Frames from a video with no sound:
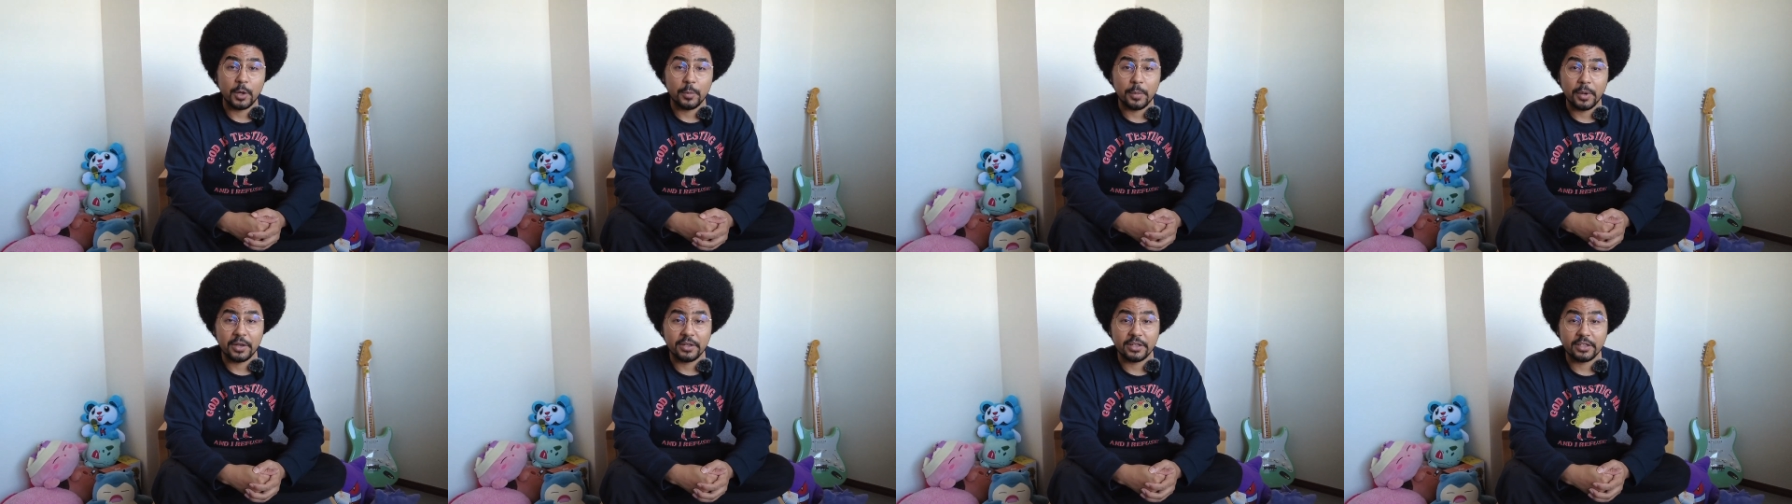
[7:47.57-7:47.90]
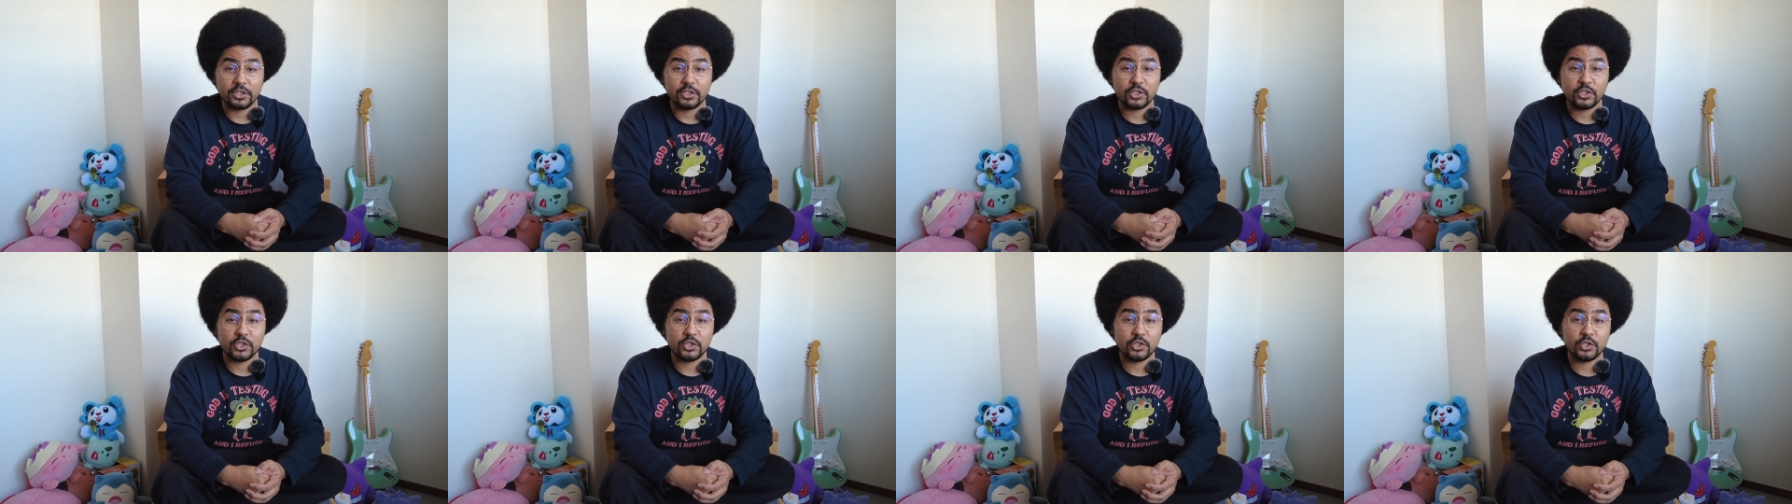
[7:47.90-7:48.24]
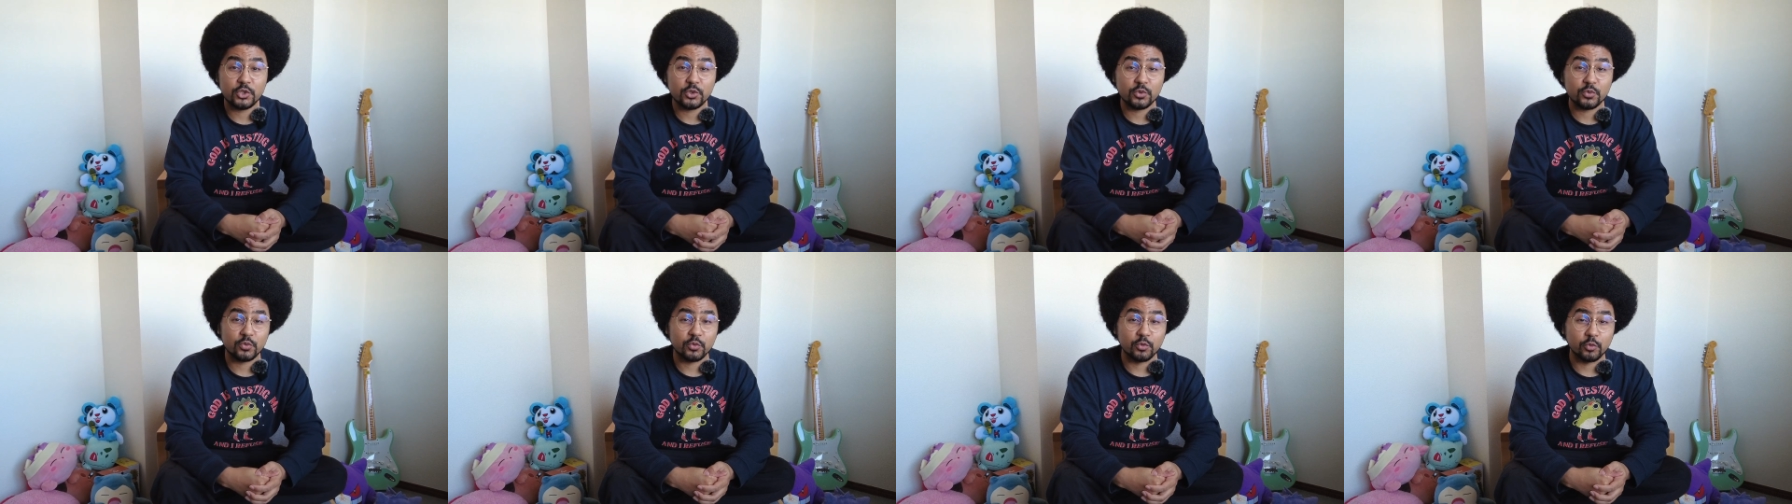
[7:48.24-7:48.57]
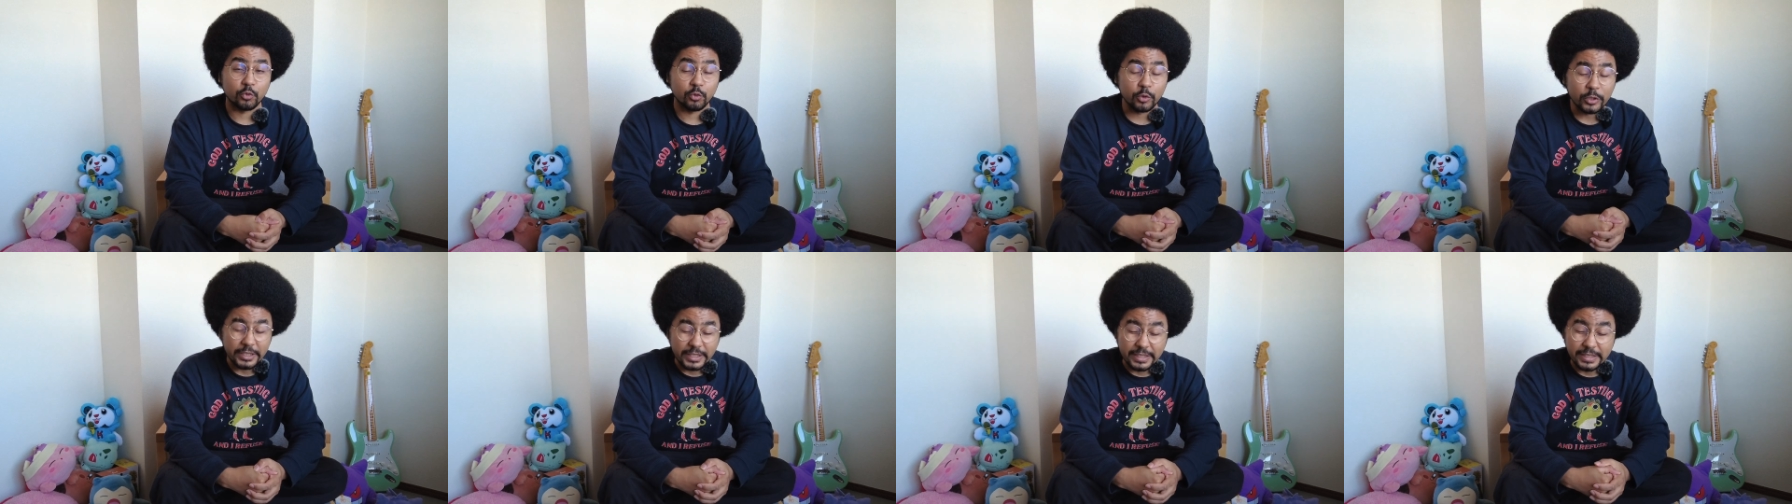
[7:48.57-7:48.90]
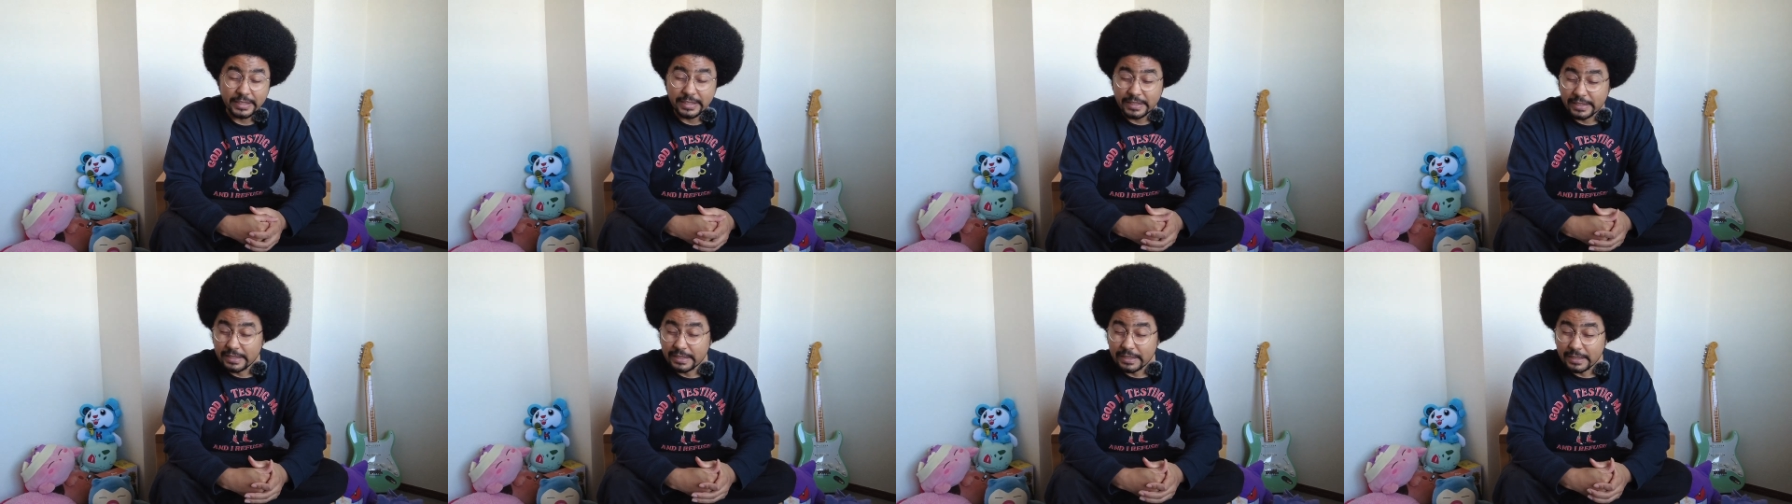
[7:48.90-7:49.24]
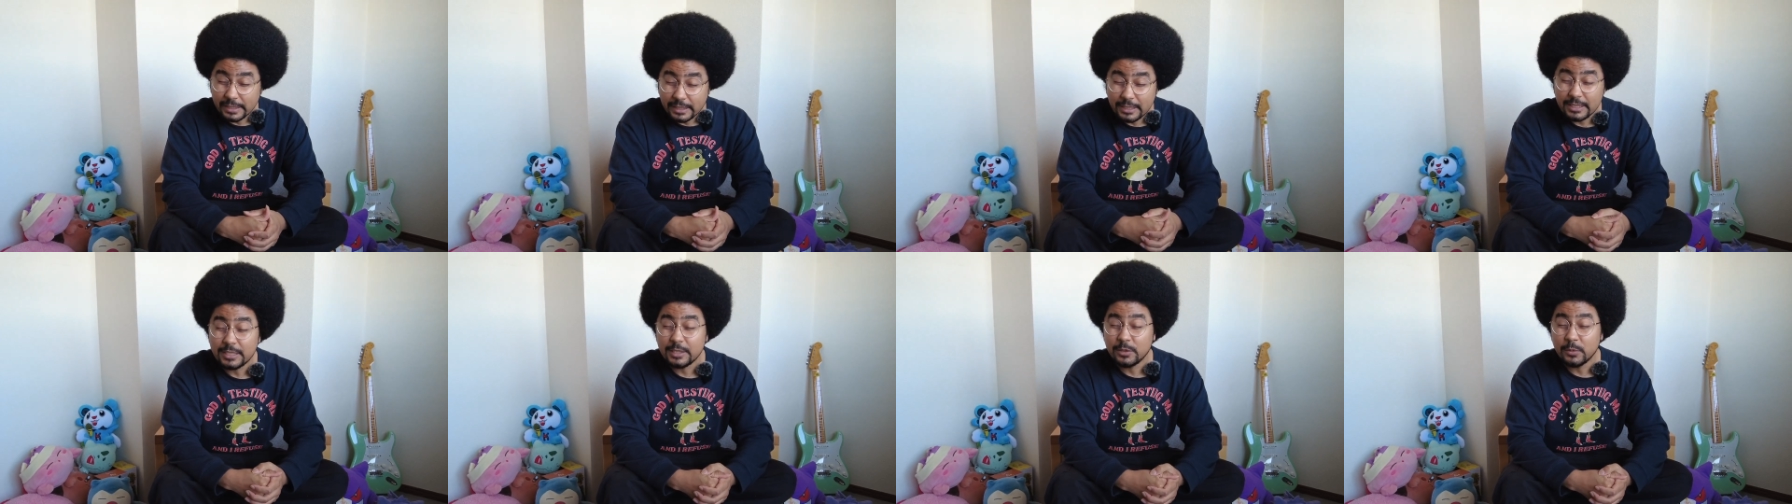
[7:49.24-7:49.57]
about an
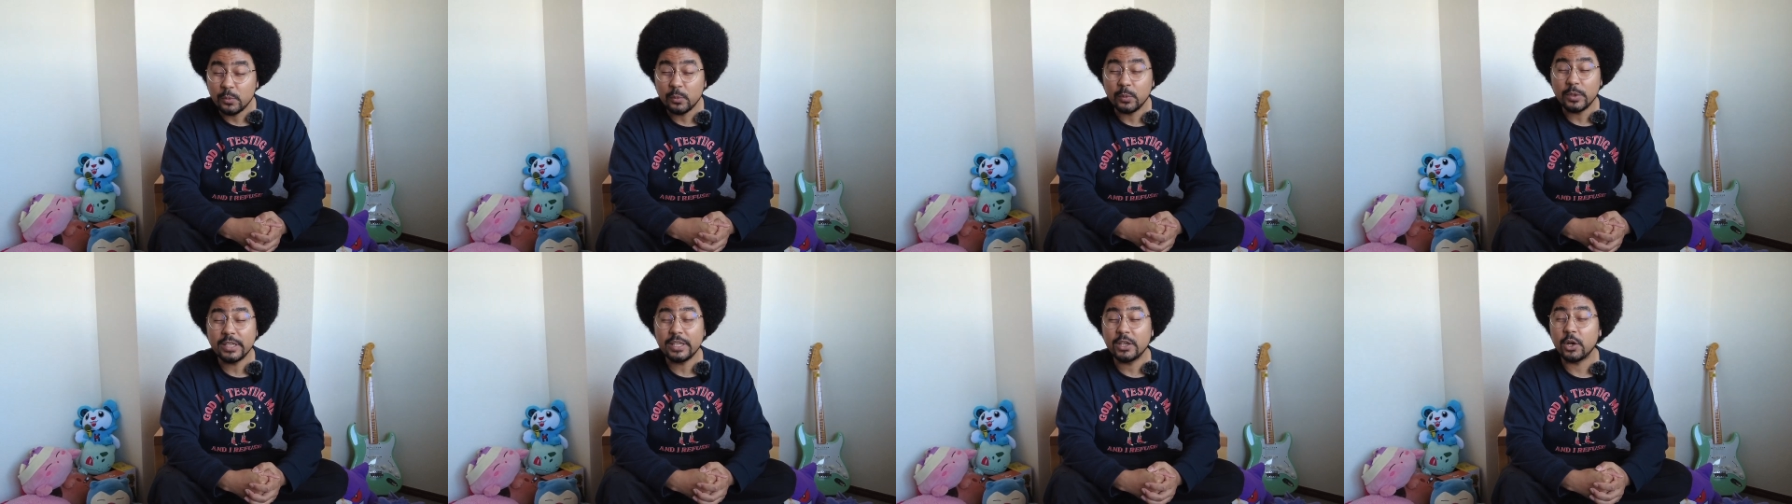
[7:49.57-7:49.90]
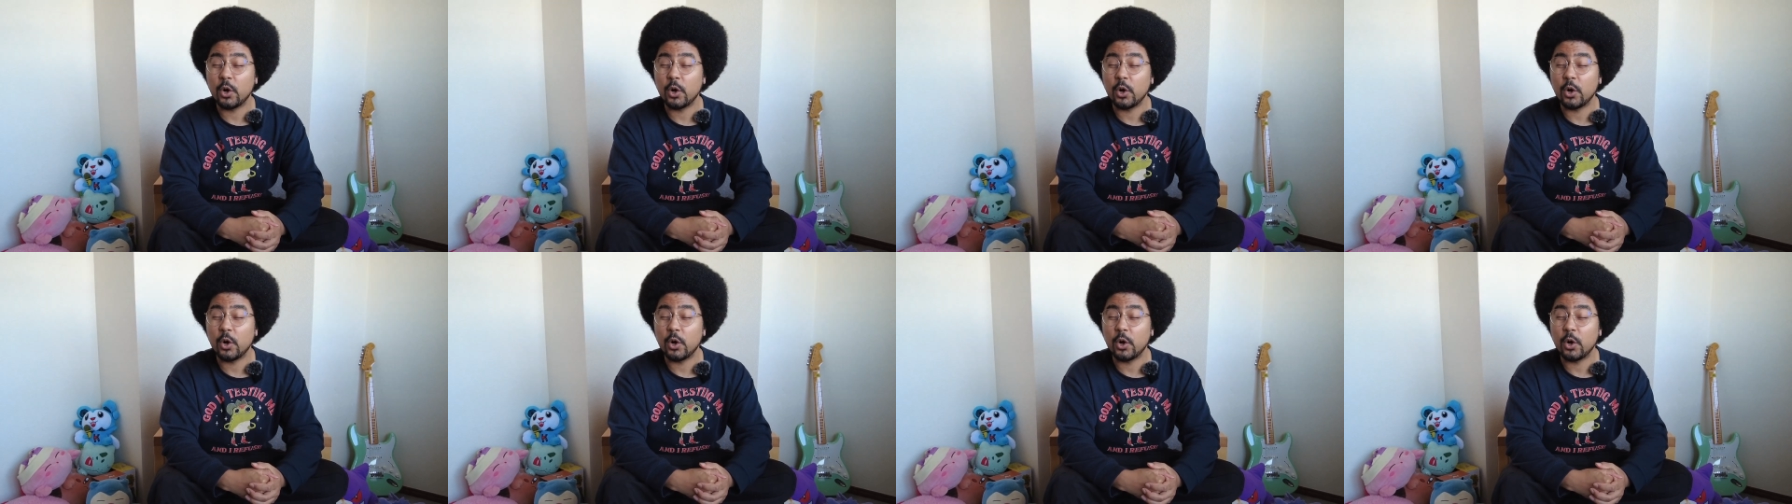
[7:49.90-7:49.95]
extremely